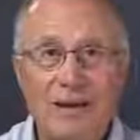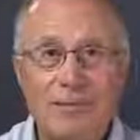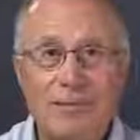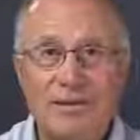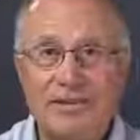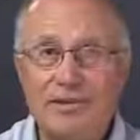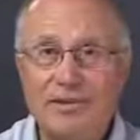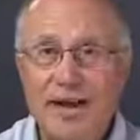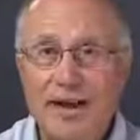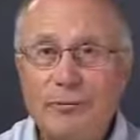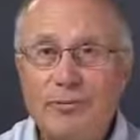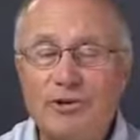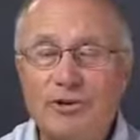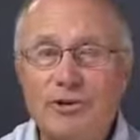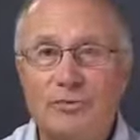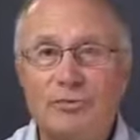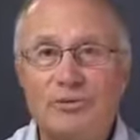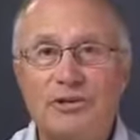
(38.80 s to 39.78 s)
By the time you
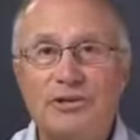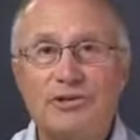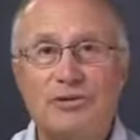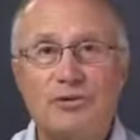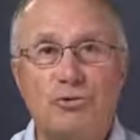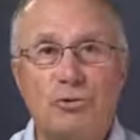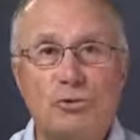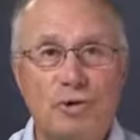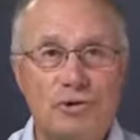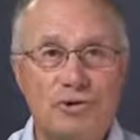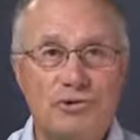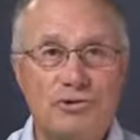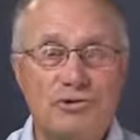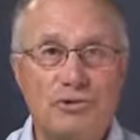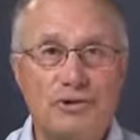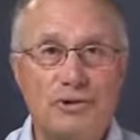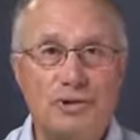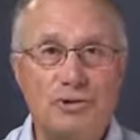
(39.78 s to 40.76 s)
complete the
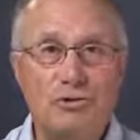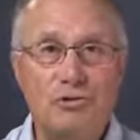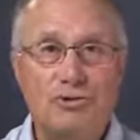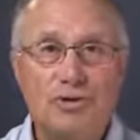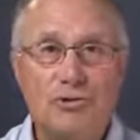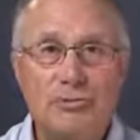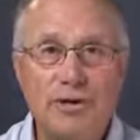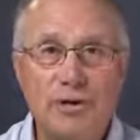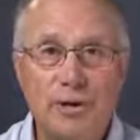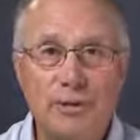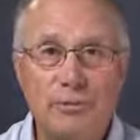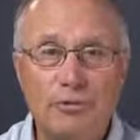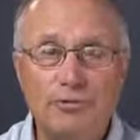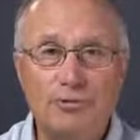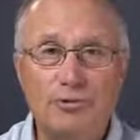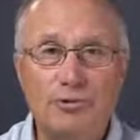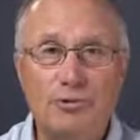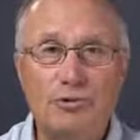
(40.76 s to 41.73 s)
course, you should be
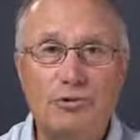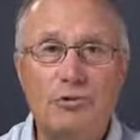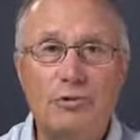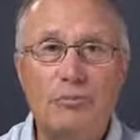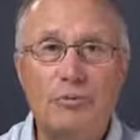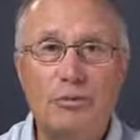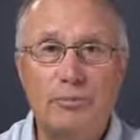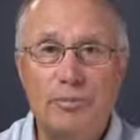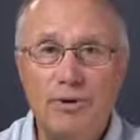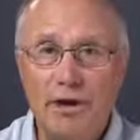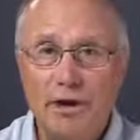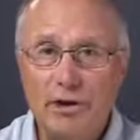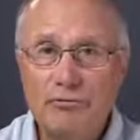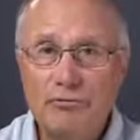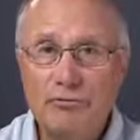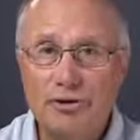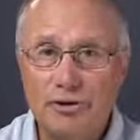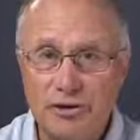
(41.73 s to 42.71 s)
able to
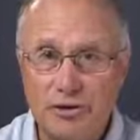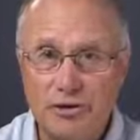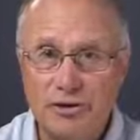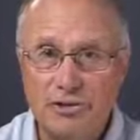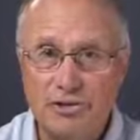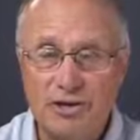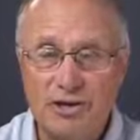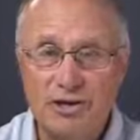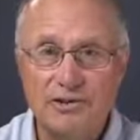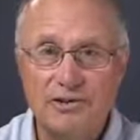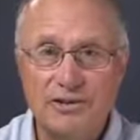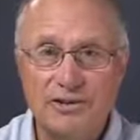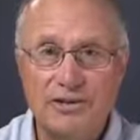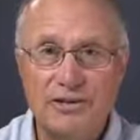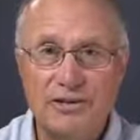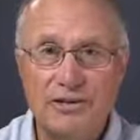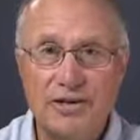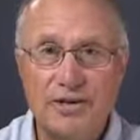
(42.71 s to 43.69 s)
prepare for
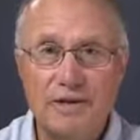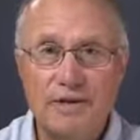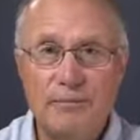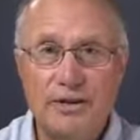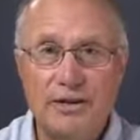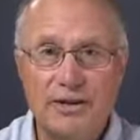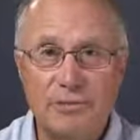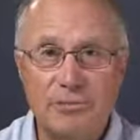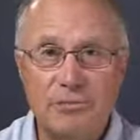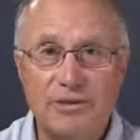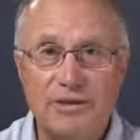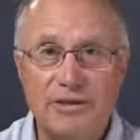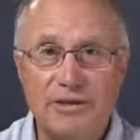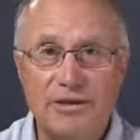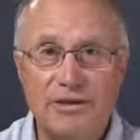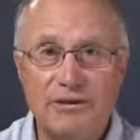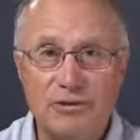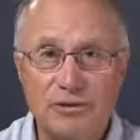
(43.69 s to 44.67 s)
negotiation by
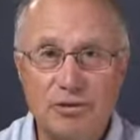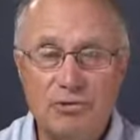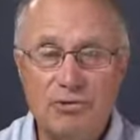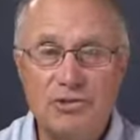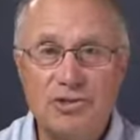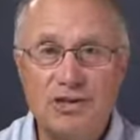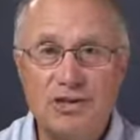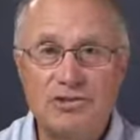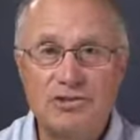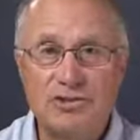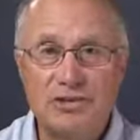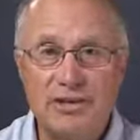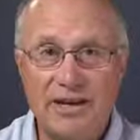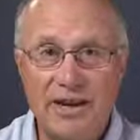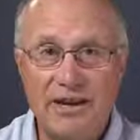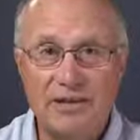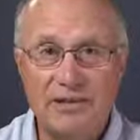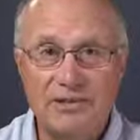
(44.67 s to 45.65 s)
completing a negotiation
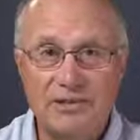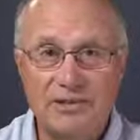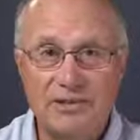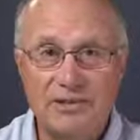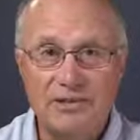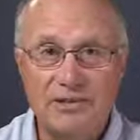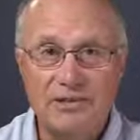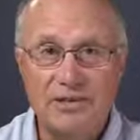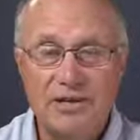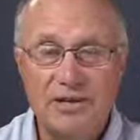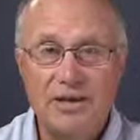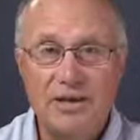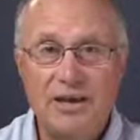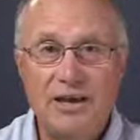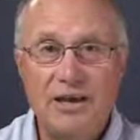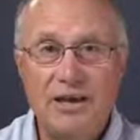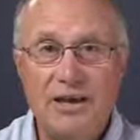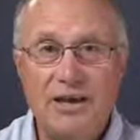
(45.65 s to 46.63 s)
analysis.
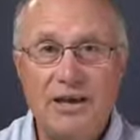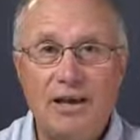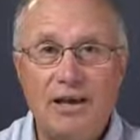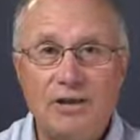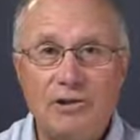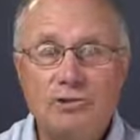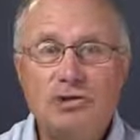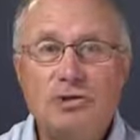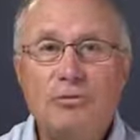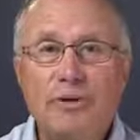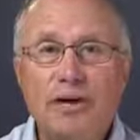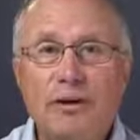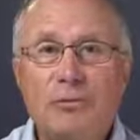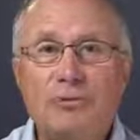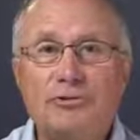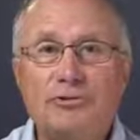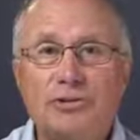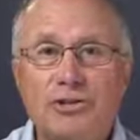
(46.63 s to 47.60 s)
You should be
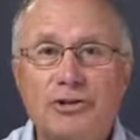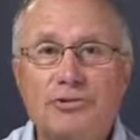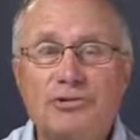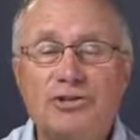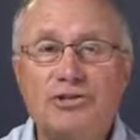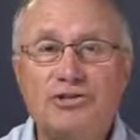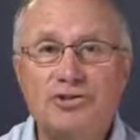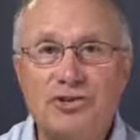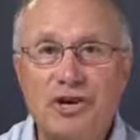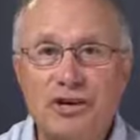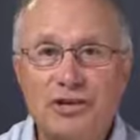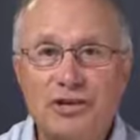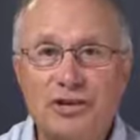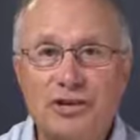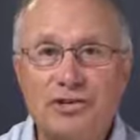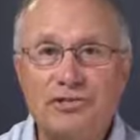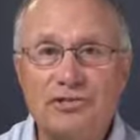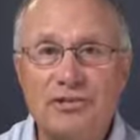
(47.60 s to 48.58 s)
able to use a
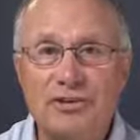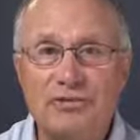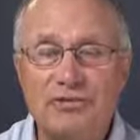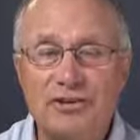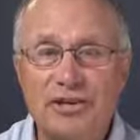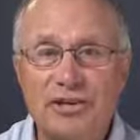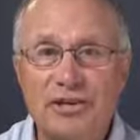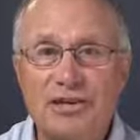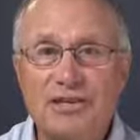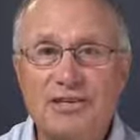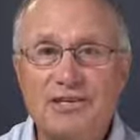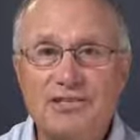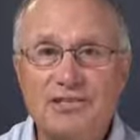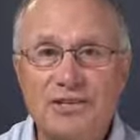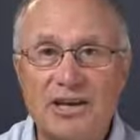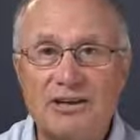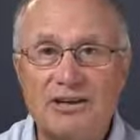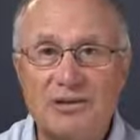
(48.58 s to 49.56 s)
checklist of key
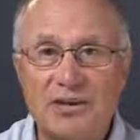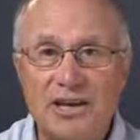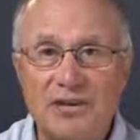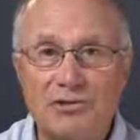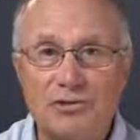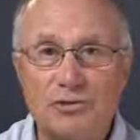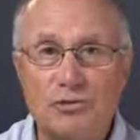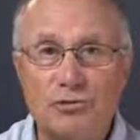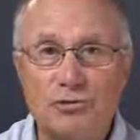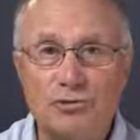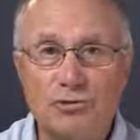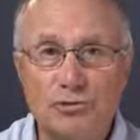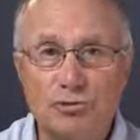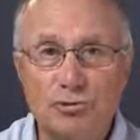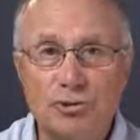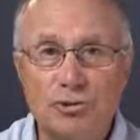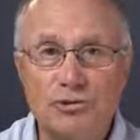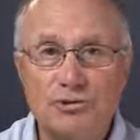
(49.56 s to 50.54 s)
psychological
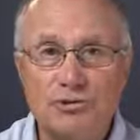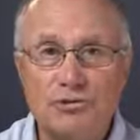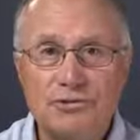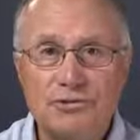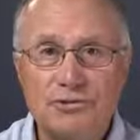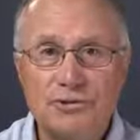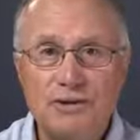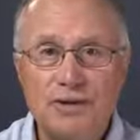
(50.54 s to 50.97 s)
tools.